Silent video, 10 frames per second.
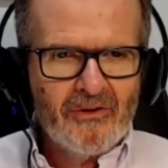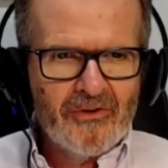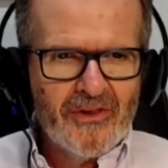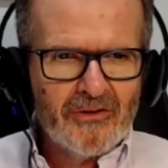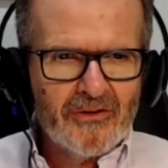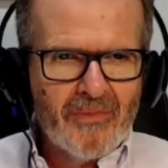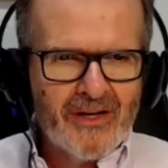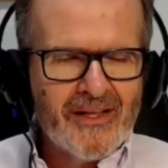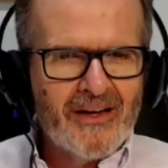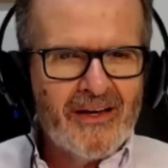Without
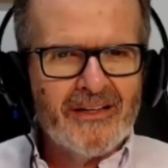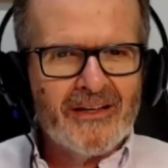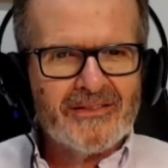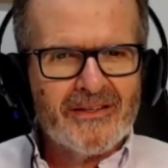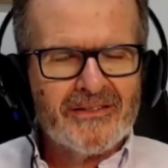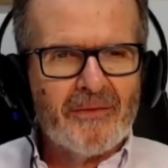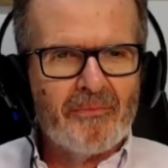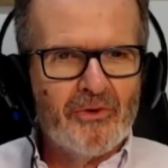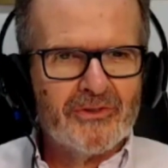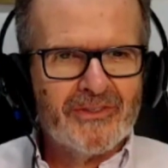Magdalena's
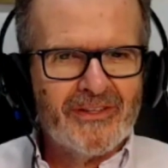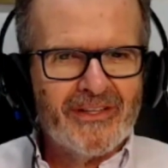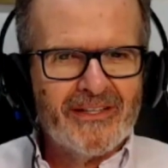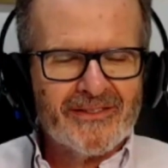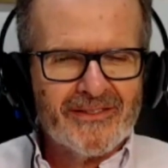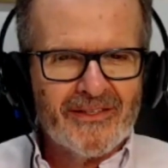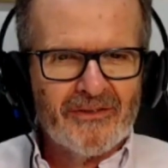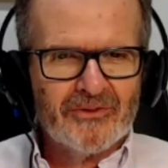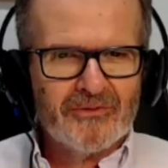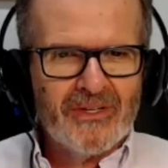support, this
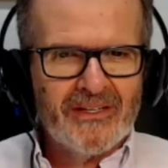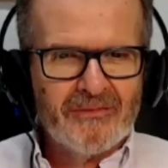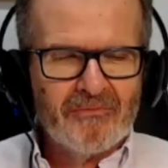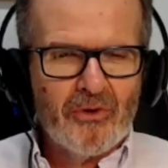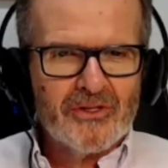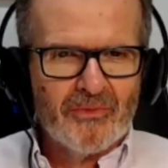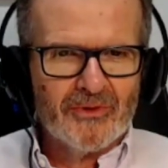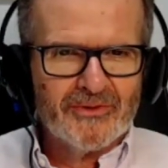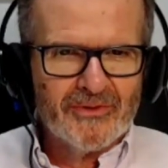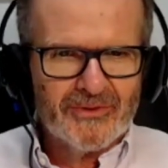uh, would be
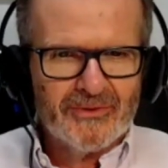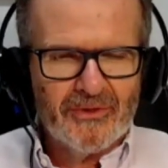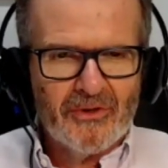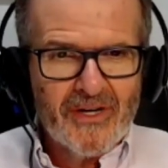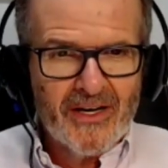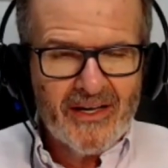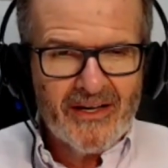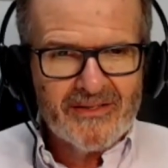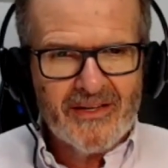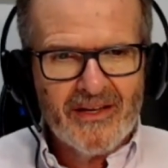impossible to, to
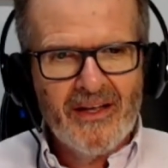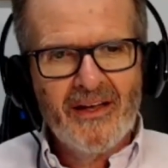organize